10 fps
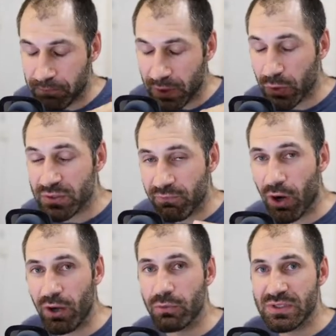Because
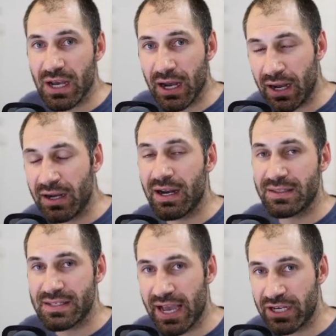files are
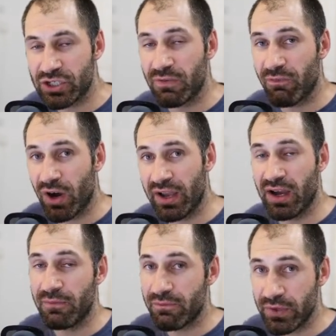attached via
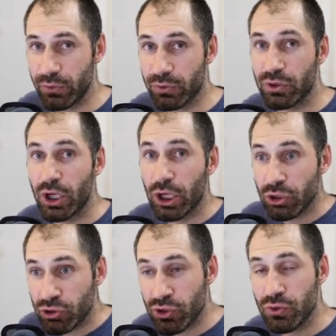a field
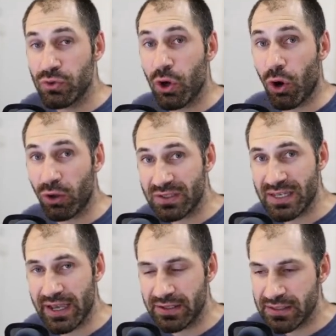to
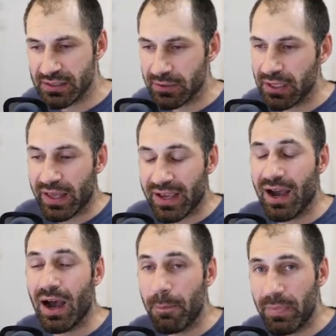content, they
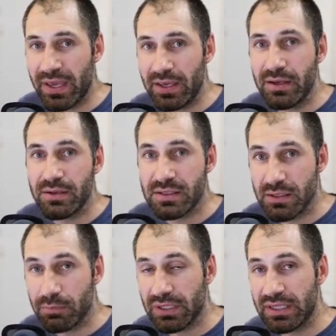can't be
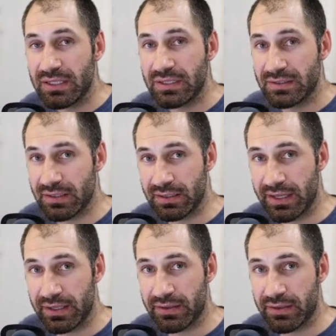simply
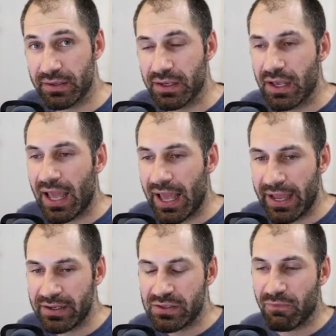deleted.
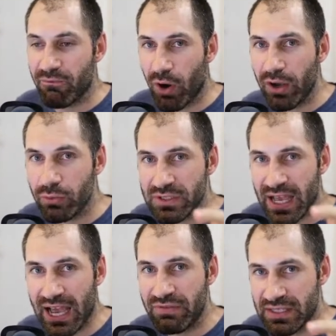And files
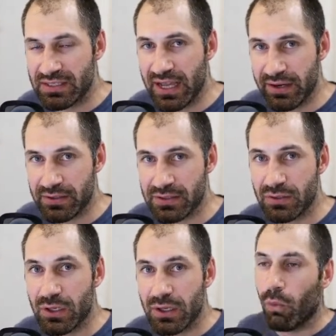have this
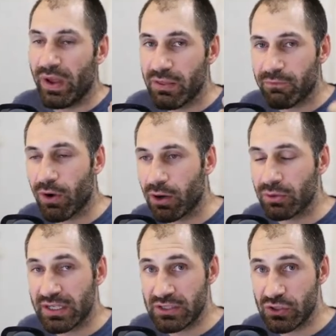status. When the
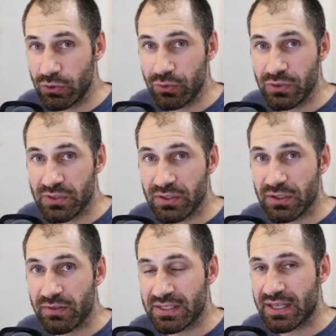file is used,
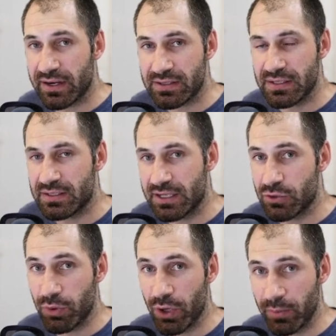the status is set
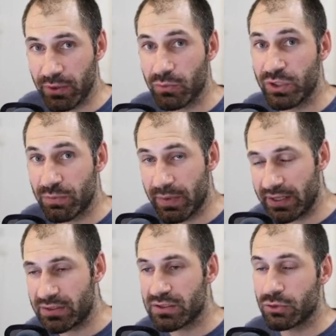to permanent, which
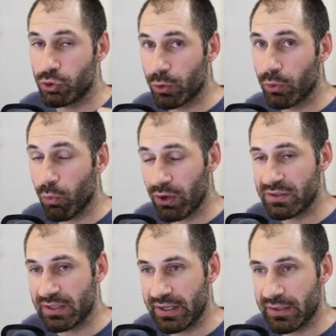means Drupal won't
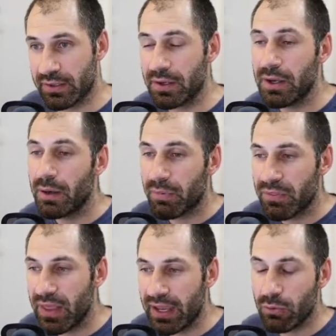delete it.
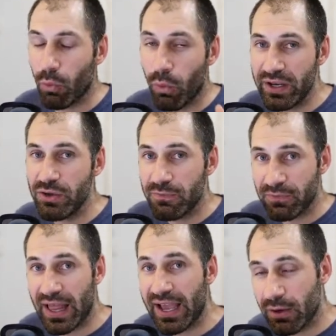But then when you
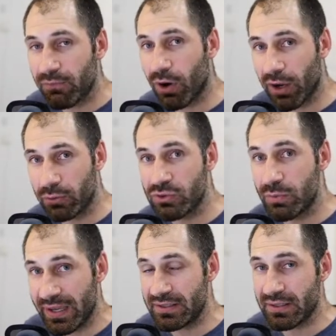flag a file to
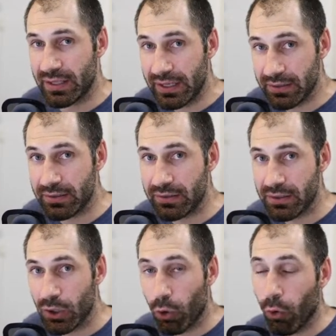be deleted,
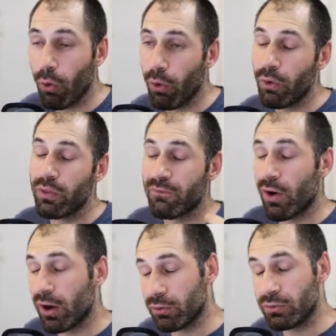or the
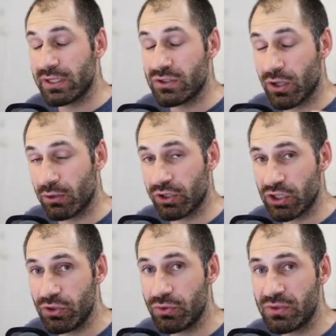file is no longer
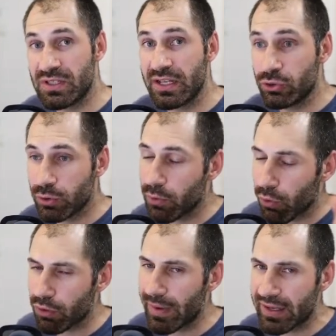used, then Drupal
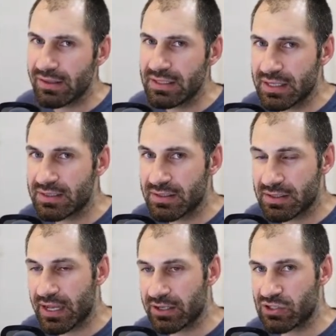automatically sets the
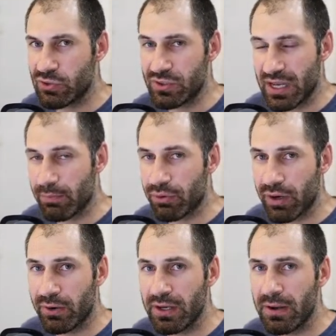status to
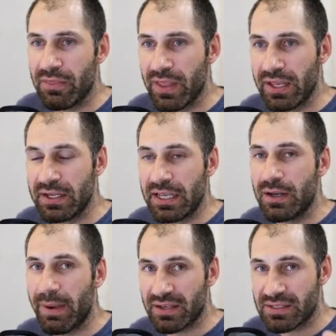temporary. And then in
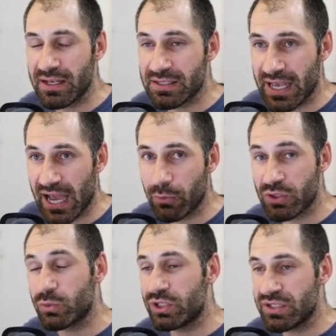about six
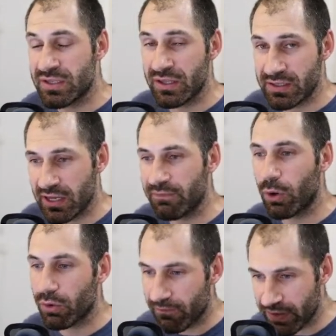hours, which is the
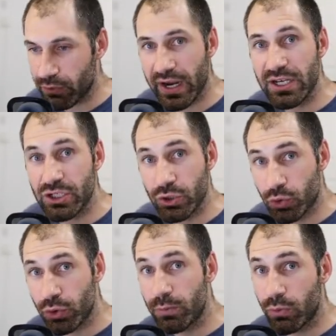default configuration,
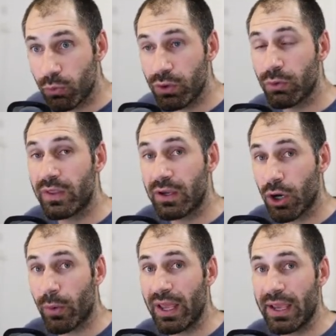Drupal will then
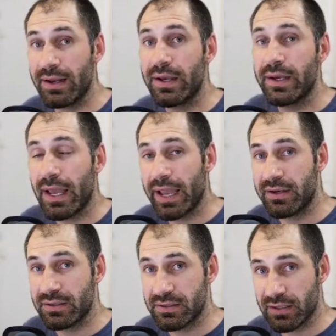go ahead
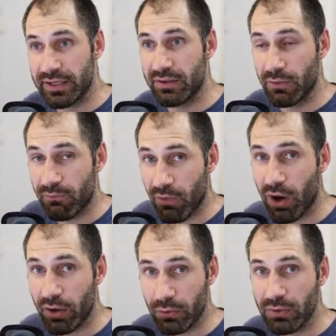and delete the
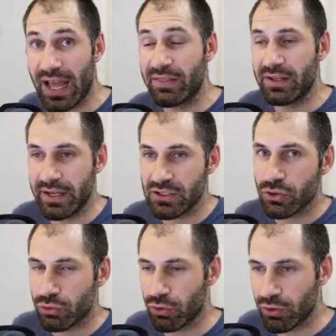file at the next
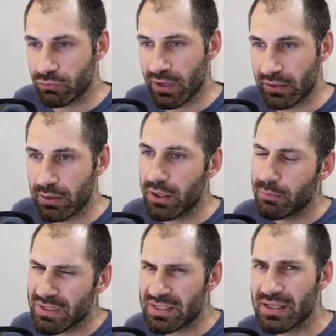cron run.
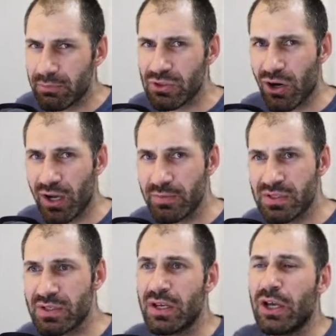But
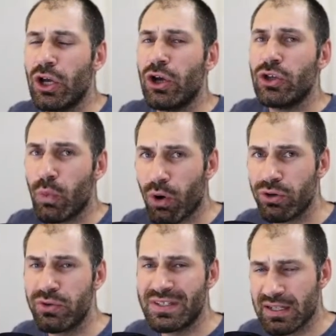sometimes you
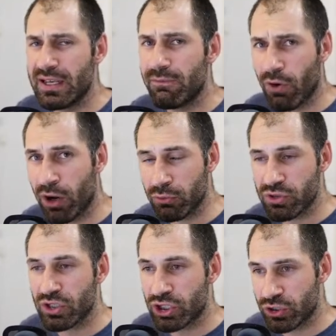want to delete
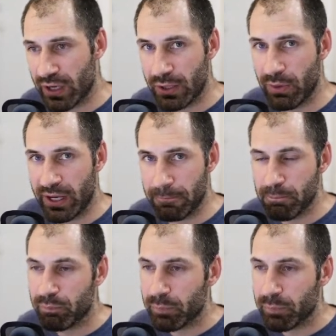files straight away.